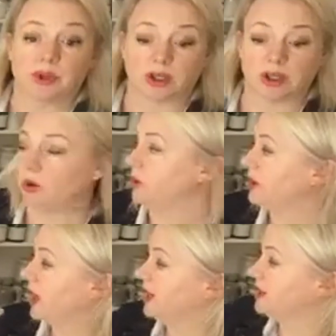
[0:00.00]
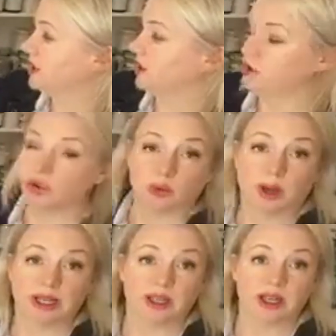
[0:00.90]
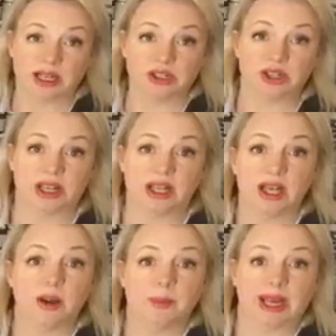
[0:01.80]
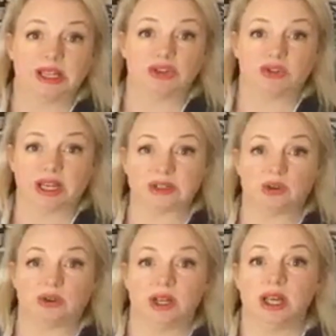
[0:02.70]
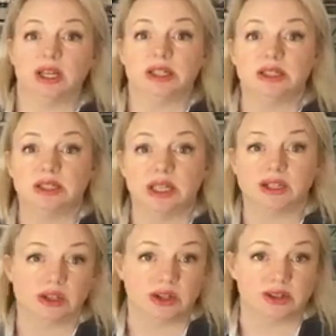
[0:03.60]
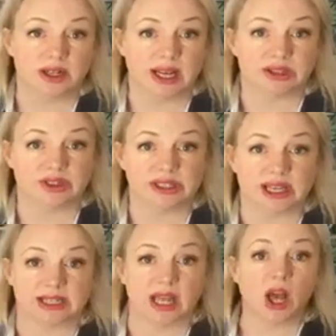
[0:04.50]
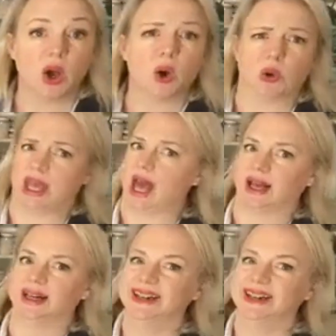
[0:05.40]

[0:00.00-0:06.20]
no, with Annie Sloan chalk paint, you can literally paint straight on. Did you use an electric sander? Oh, yeah.